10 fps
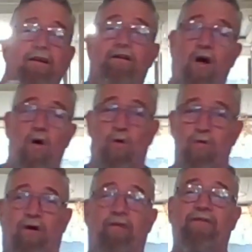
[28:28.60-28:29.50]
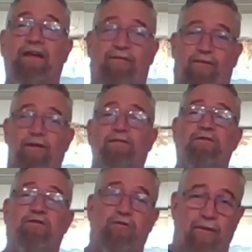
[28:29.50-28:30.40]
cold of the frozen
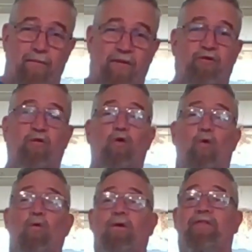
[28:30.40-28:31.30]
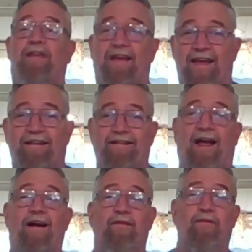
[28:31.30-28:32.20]
shrimp took all of the heat
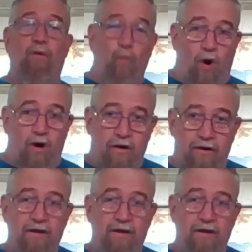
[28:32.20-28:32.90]
out of the wok,